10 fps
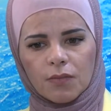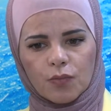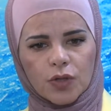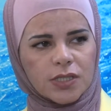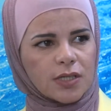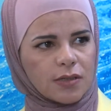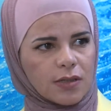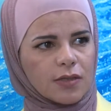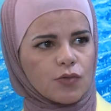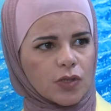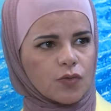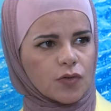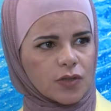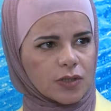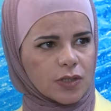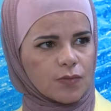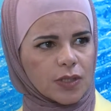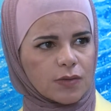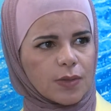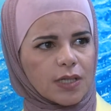present in the wastewater
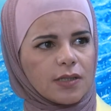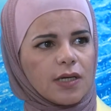treatment plant.